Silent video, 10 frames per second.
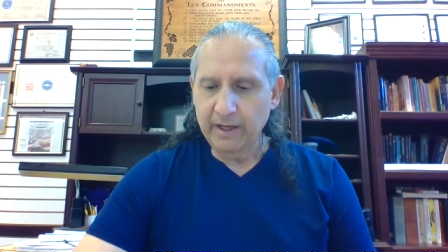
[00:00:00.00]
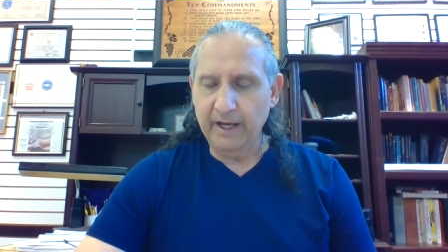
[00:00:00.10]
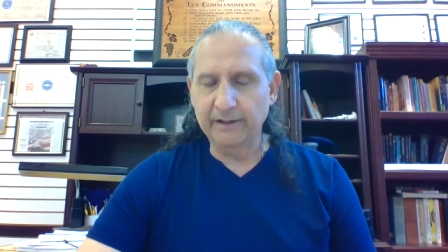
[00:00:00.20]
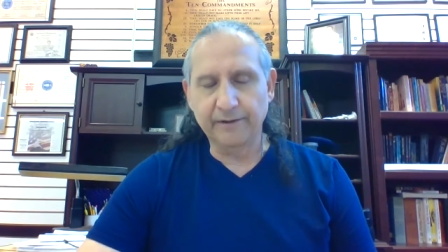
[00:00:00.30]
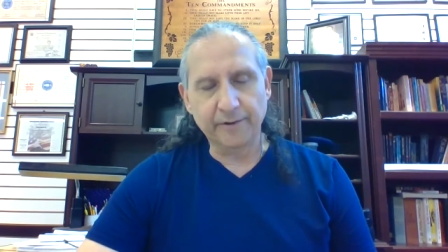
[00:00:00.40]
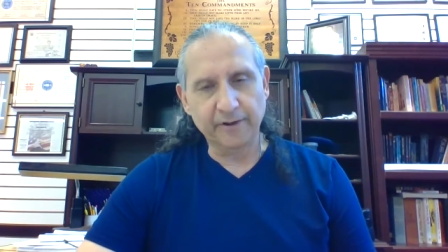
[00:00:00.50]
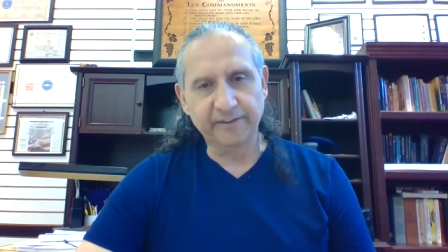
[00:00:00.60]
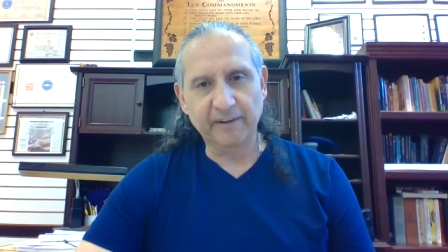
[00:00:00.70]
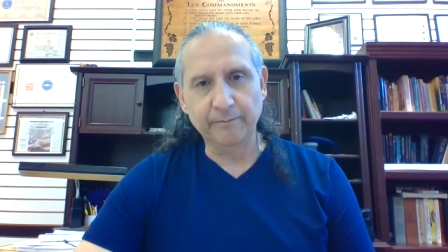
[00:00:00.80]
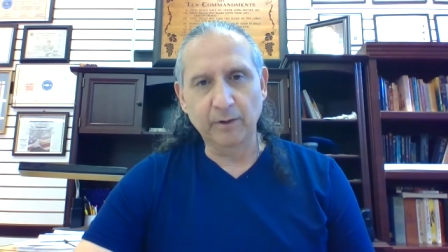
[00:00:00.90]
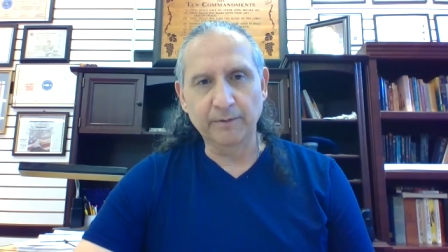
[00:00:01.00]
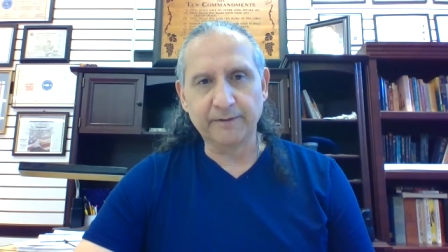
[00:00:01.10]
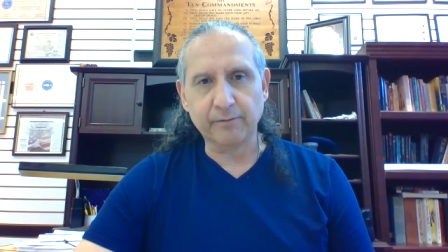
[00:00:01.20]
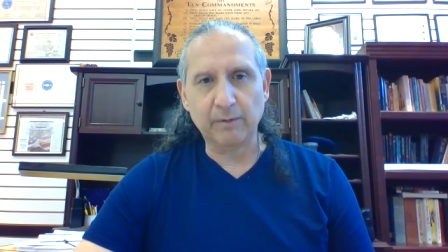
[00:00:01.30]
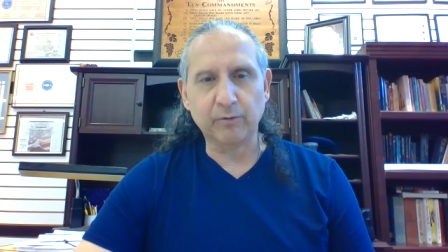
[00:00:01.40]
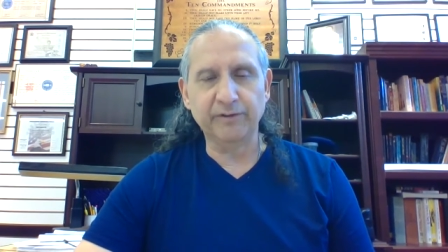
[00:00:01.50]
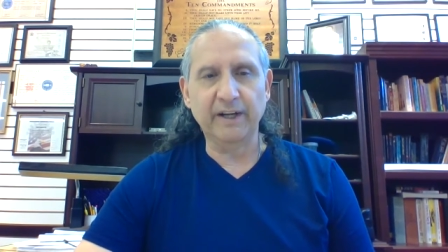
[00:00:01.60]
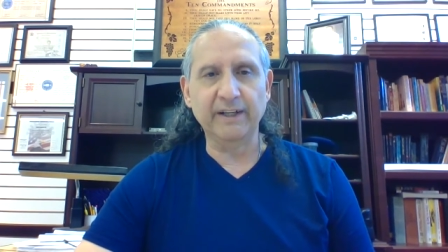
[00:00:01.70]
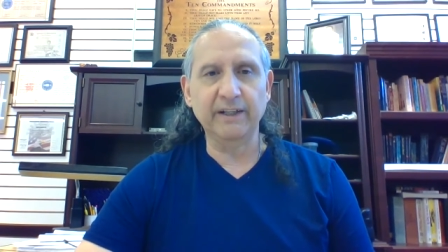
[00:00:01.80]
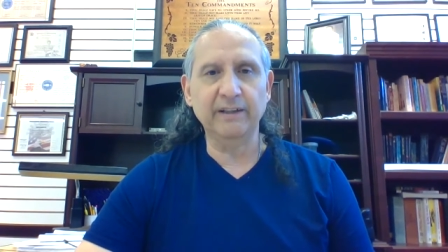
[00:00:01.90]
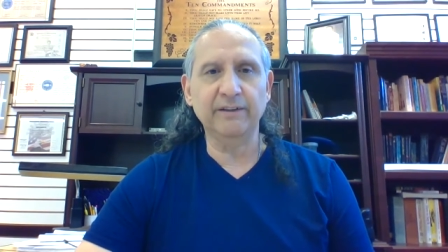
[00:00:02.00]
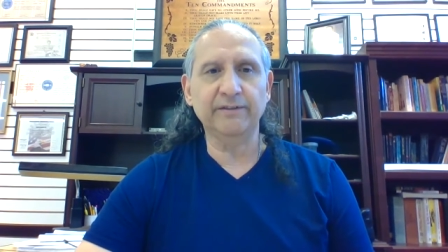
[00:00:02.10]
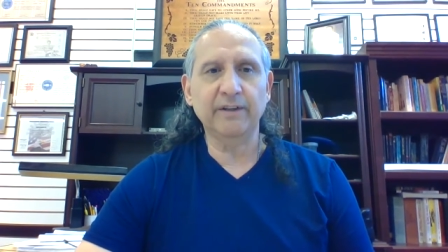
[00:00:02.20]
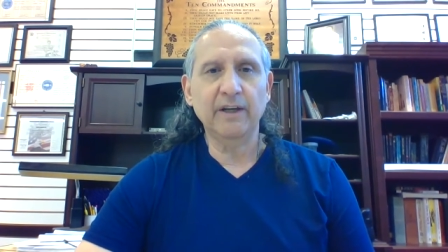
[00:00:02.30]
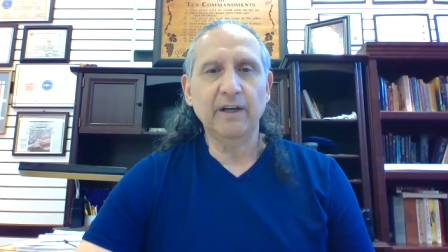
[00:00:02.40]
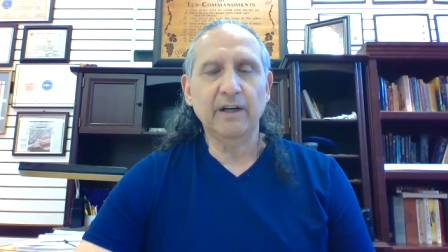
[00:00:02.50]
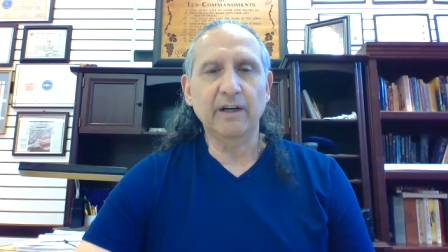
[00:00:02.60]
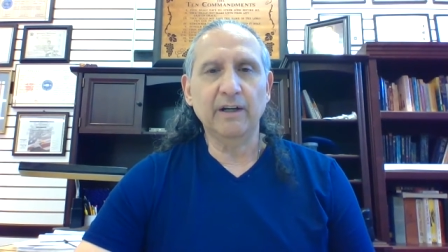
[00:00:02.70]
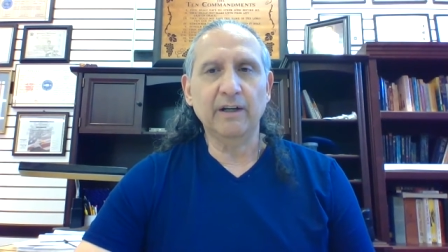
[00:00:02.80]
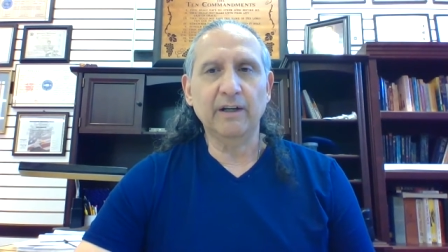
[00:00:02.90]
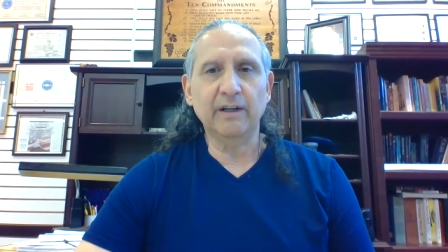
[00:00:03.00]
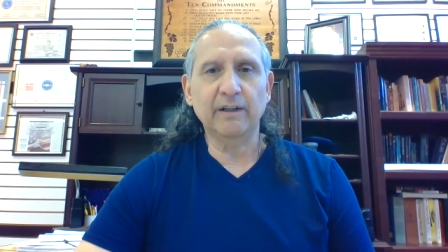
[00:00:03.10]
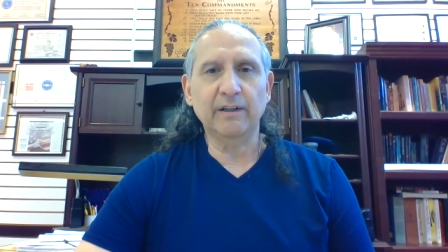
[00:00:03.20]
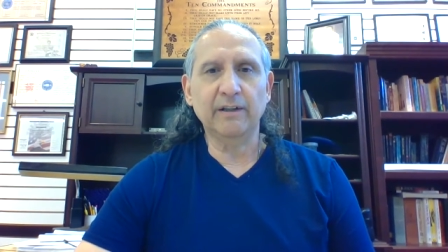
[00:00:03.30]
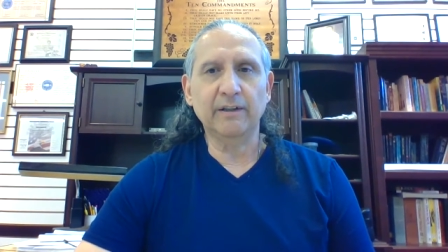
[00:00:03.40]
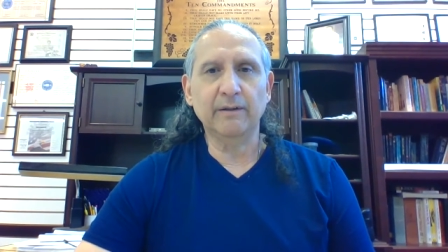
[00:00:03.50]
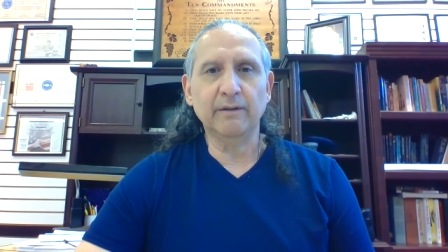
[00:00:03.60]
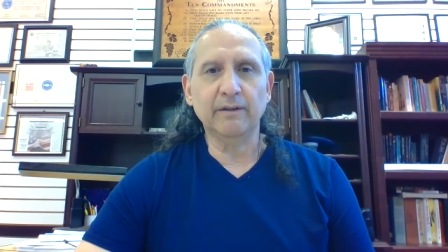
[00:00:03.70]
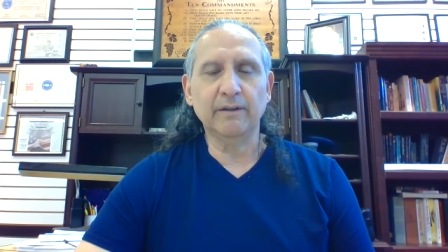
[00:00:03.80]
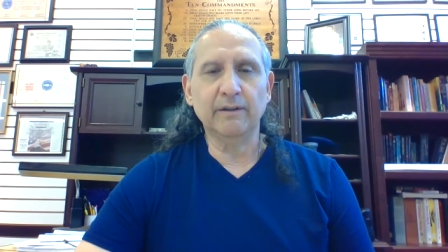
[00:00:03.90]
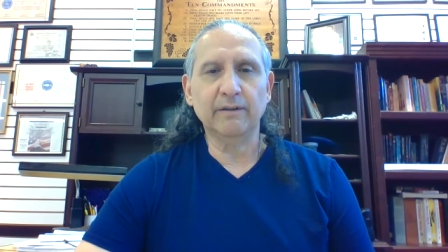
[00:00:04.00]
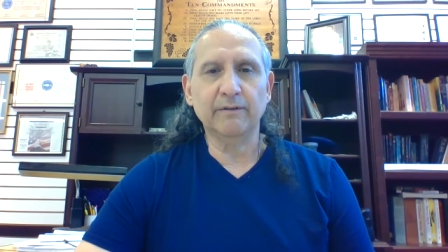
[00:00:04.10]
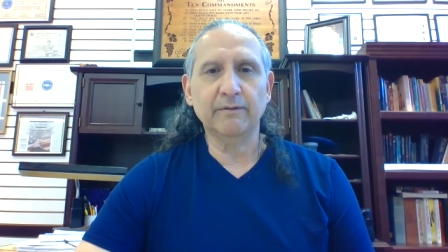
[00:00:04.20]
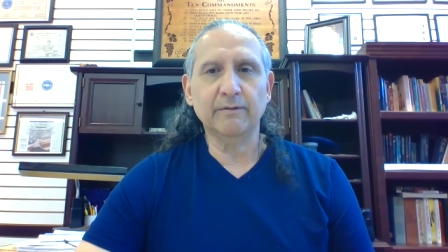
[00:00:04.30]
And the 37 movements represent his the